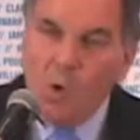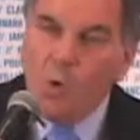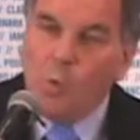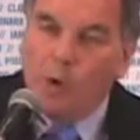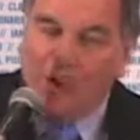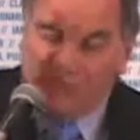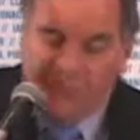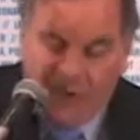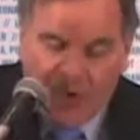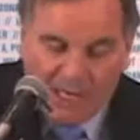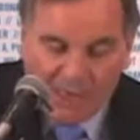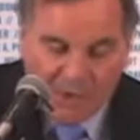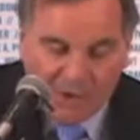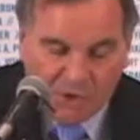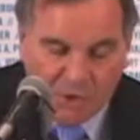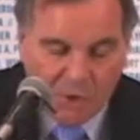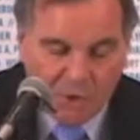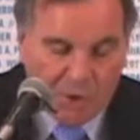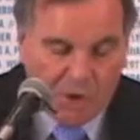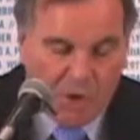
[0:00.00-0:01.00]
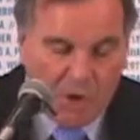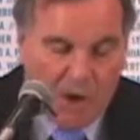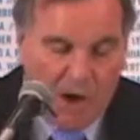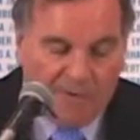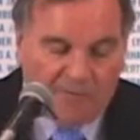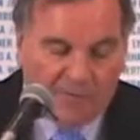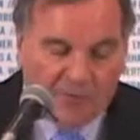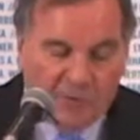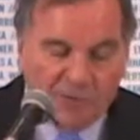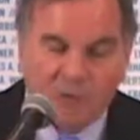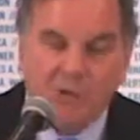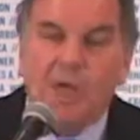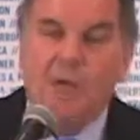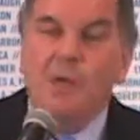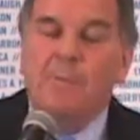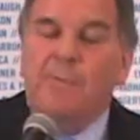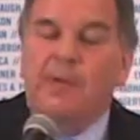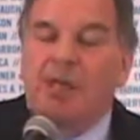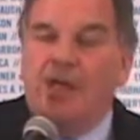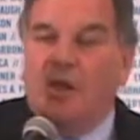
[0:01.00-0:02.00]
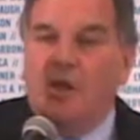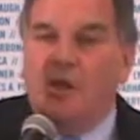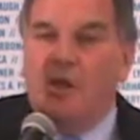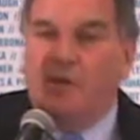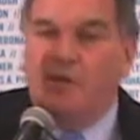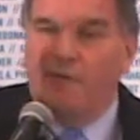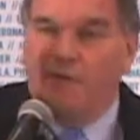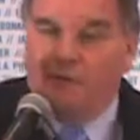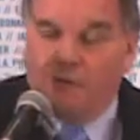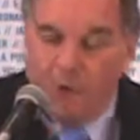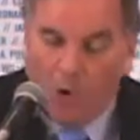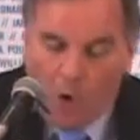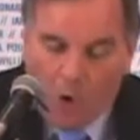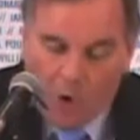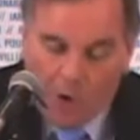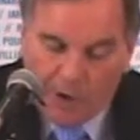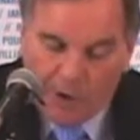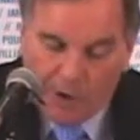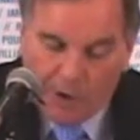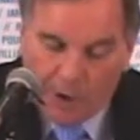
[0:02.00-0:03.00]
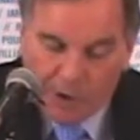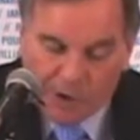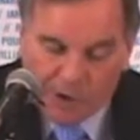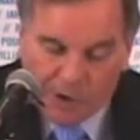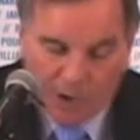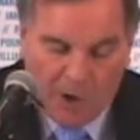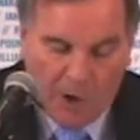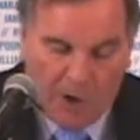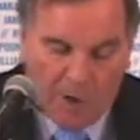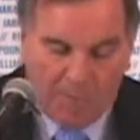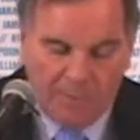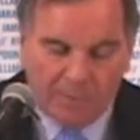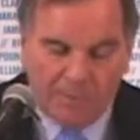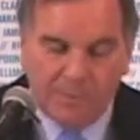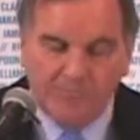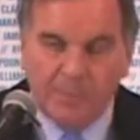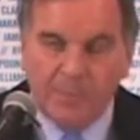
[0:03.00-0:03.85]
We have constitutional officers beginning their four-year term.